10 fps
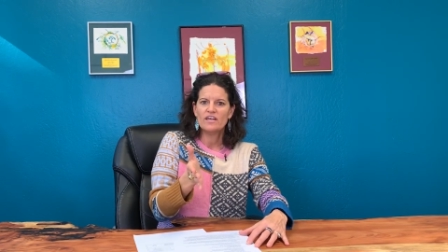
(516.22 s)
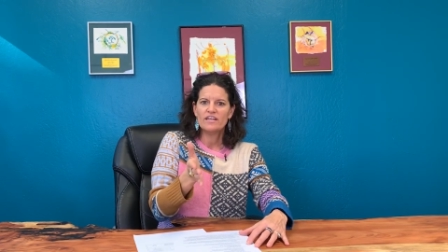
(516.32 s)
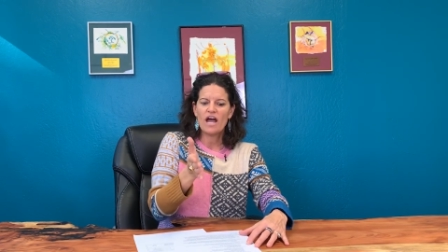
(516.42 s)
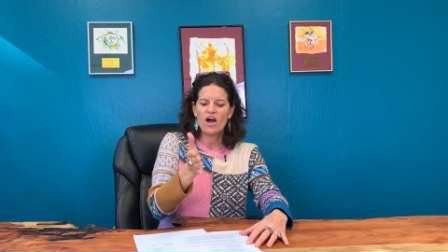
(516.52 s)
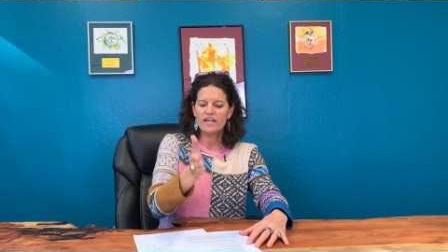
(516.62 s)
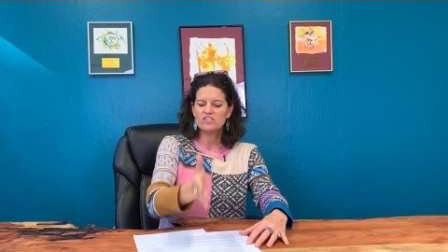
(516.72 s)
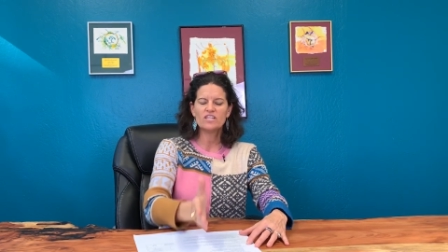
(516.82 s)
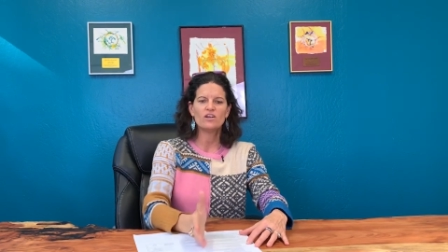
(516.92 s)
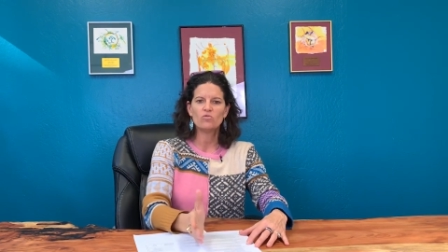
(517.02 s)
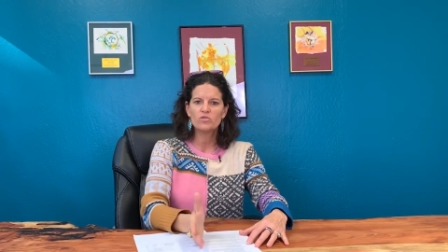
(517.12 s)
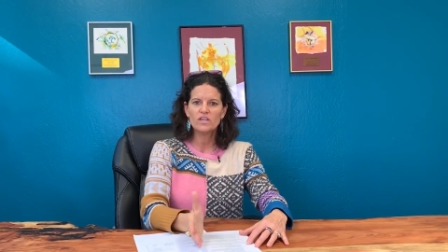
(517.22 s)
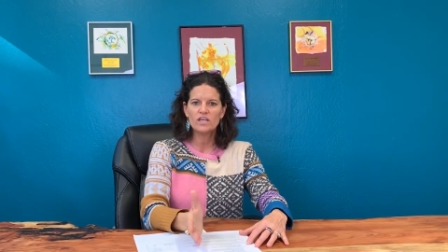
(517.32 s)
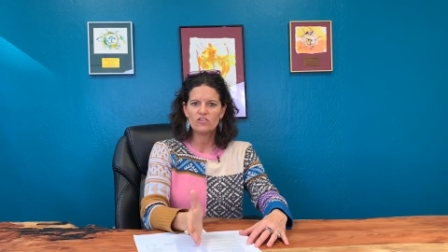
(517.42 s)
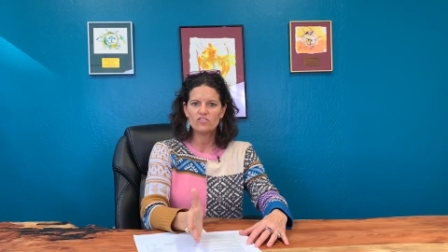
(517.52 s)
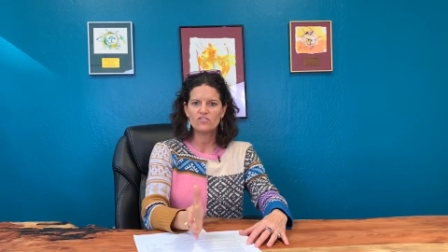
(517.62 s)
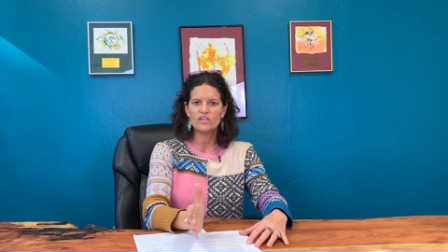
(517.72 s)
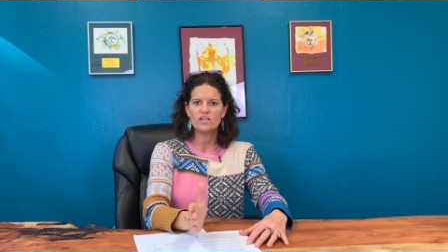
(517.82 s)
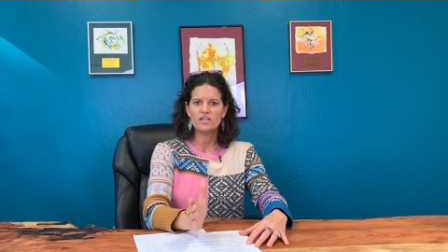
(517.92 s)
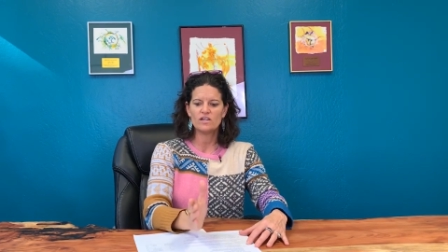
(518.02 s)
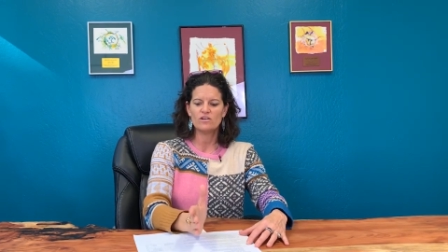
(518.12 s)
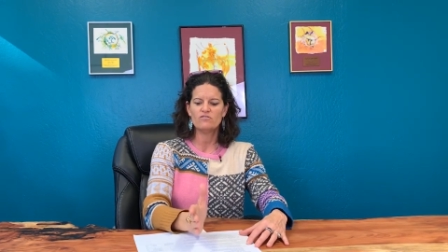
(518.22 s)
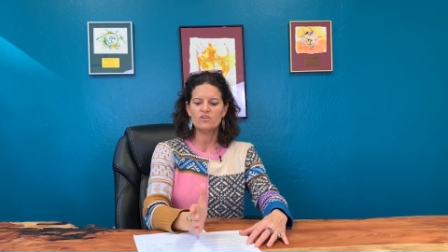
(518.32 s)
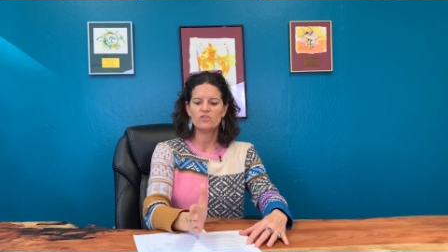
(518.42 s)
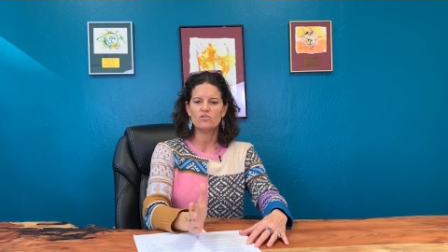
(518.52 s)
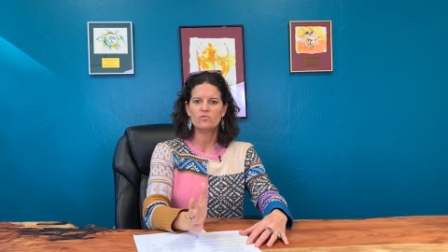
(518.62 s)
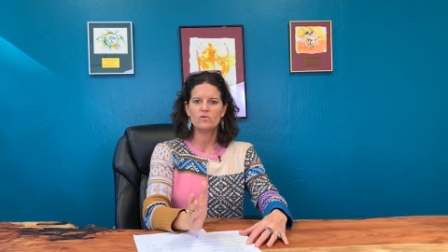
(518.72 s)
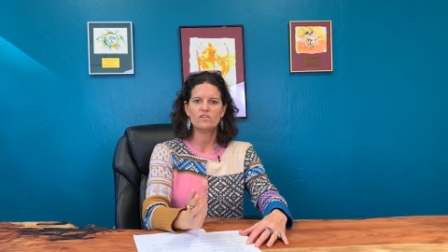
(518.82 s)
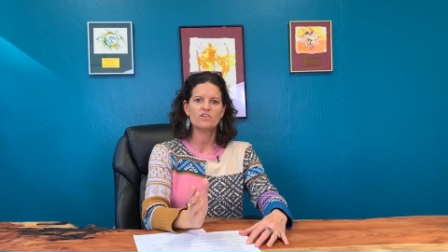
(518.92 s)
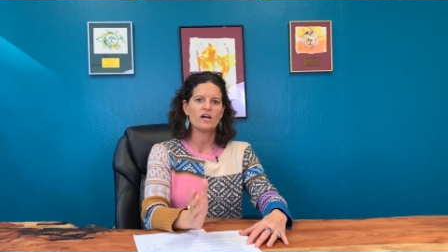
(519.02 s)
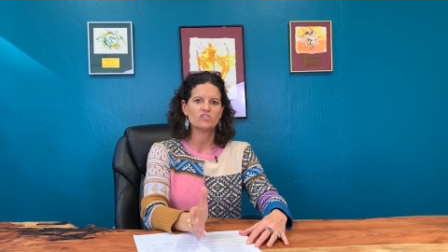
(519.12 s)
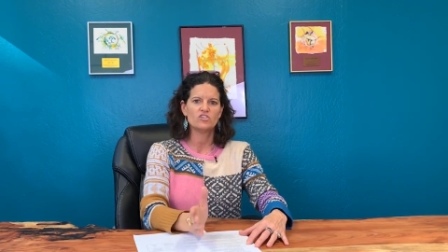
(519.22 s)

Now, I just had a really interesting interview with Dr.